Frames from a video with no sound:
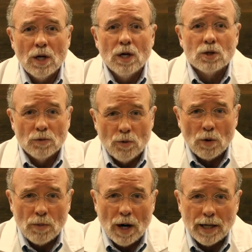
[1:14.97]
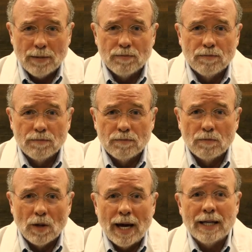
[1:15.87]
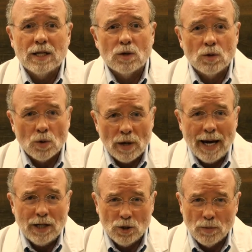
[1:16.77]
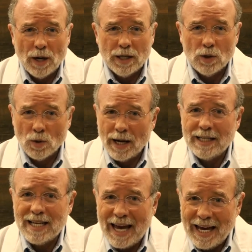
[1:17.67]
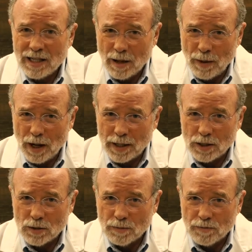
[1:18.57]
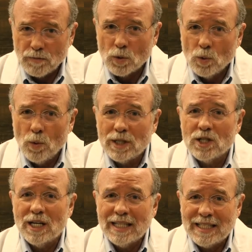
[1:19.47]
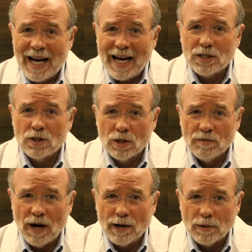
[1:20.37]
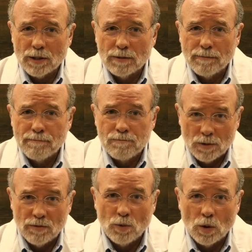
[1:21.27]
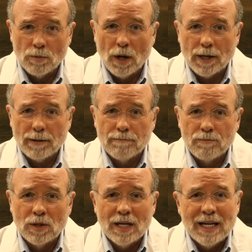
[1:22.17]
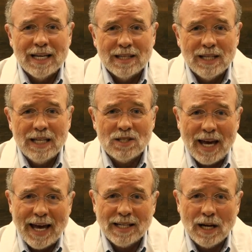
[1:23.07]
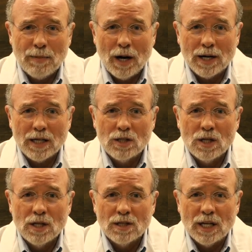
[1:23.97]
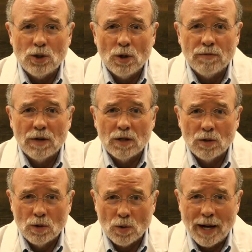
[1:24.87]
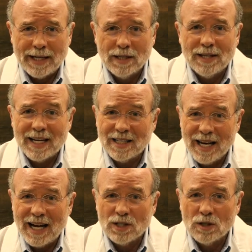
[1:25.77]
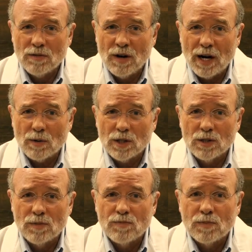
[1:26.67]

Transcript: So foreign body. And your body creates antibodies, which attach to the virus, the foreign body. These antibodies that you have created that attach to the virus,